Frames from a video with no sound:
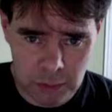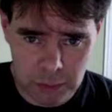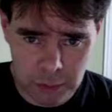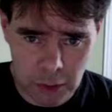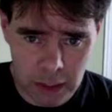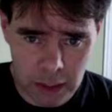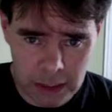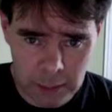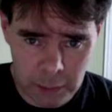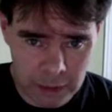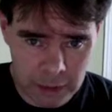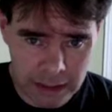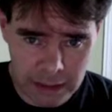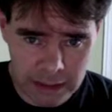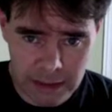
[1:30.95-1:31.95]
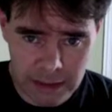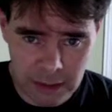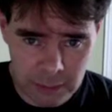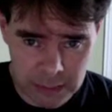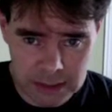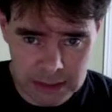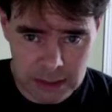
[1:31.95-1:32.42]
product brand and their
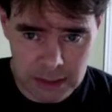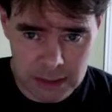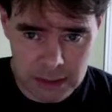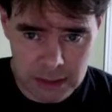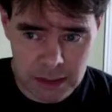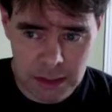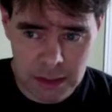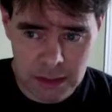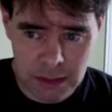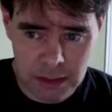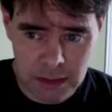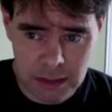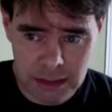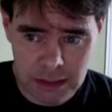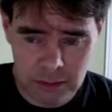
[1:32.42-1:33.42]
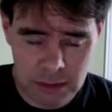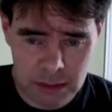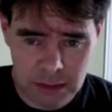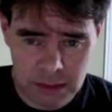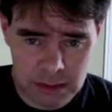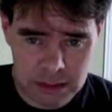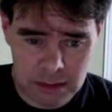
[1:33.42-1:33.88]
message. And that really
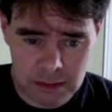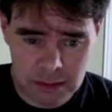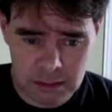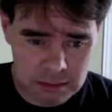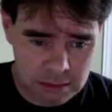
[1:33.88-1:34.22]
doesn't,